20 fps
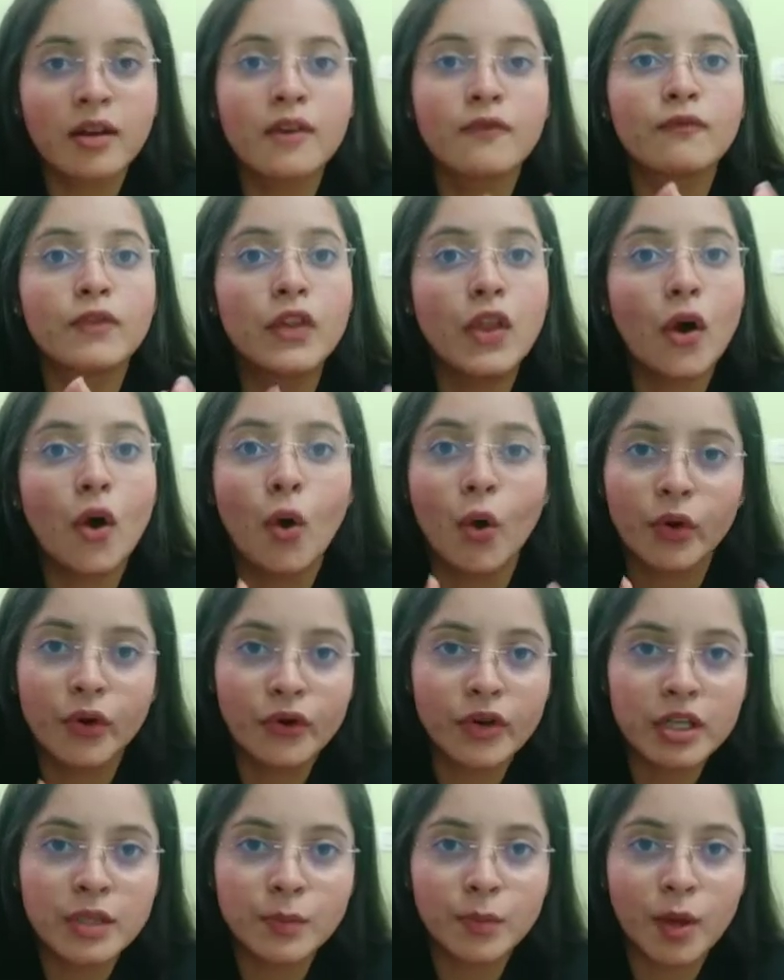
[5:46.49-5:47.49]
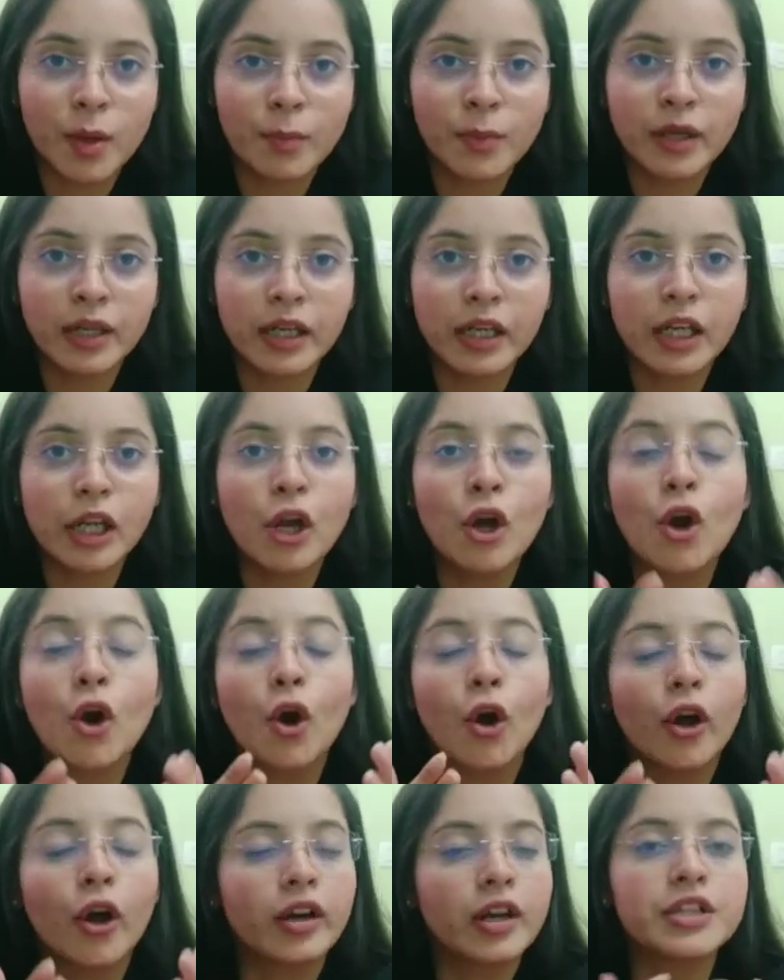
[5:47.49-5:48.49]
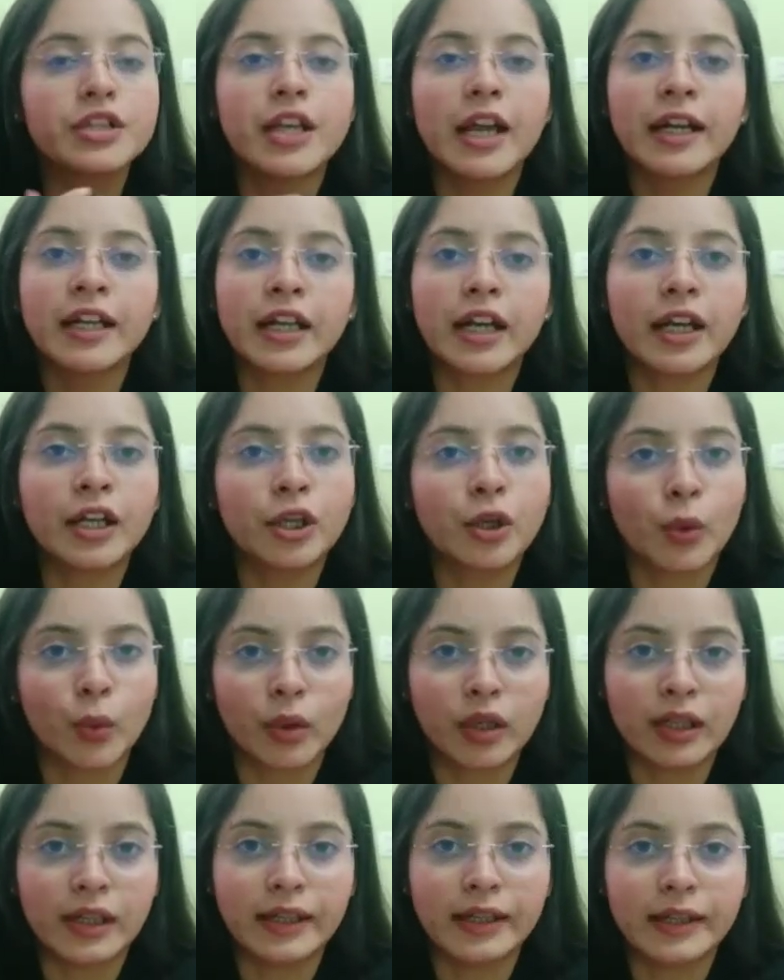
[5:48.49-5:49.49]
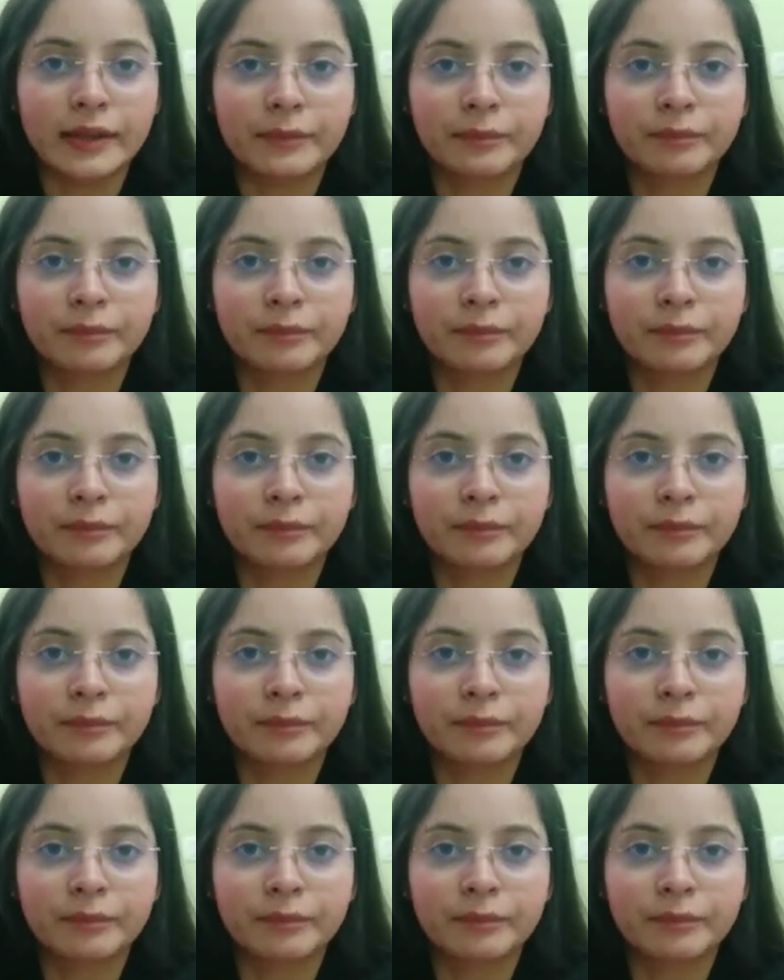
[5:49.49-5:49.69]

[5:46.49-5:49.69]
with the onerous property or reject it totally.